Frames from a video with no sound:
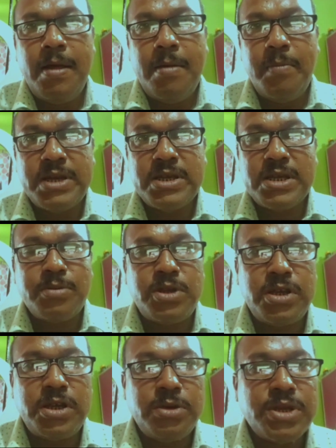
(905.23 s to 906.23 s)
But
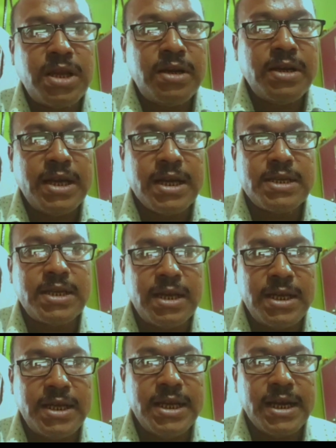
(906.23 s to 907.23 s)
substitution reaction,
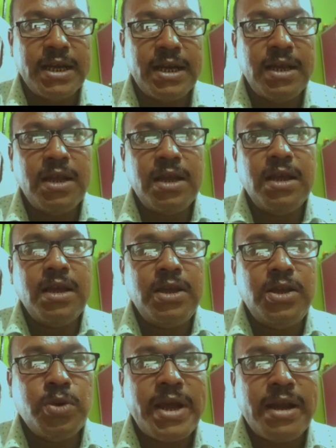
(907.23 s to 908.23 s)
here
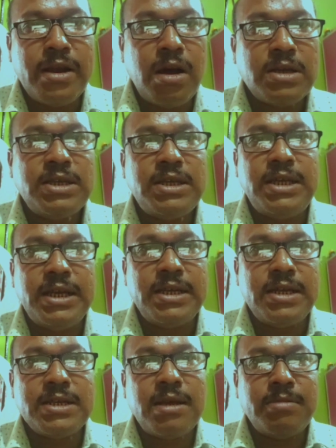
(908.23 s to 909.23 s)
you cannot
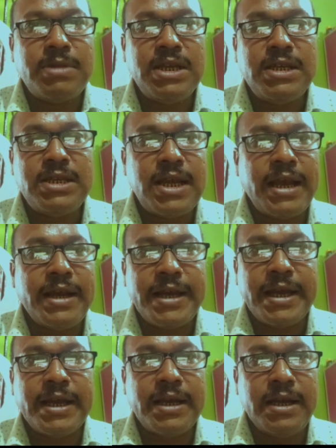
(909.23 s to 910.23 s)
add something
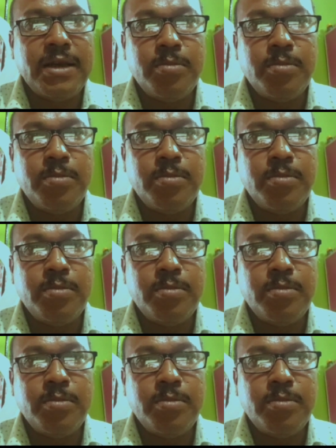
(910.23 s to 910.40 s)
directly.